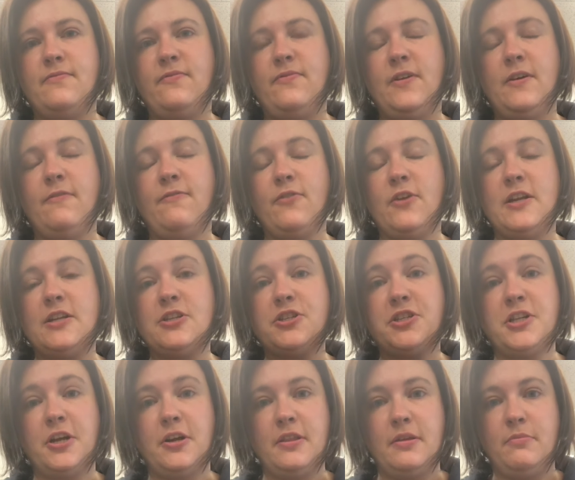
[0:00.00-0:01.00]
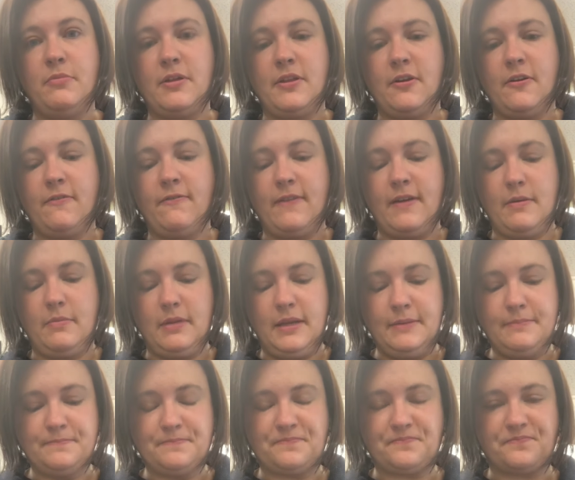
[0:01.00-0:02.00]
feel free to share them with your
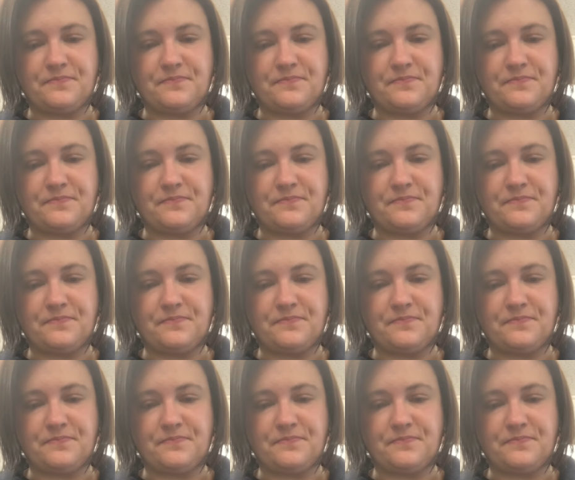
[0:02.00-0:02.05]
family.